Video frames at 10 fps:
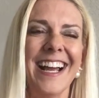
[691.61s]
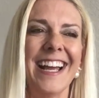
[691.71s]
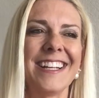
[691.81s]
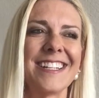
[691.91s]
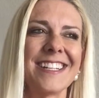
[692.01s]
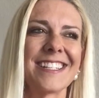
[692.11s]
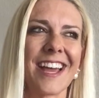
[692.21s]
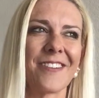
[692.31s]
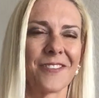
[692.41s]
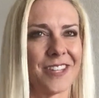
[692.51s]
And she's
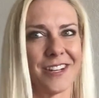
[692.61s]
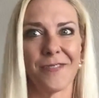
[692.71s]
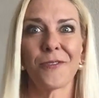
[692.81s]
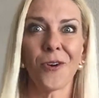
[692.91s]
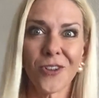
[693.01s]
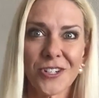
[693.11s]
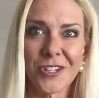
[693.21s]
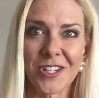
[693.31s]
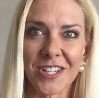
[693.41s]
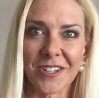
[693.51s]
like, well, then of course
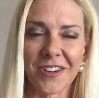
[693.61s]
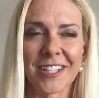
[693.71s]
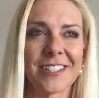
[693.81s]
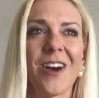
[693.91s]
you should do it.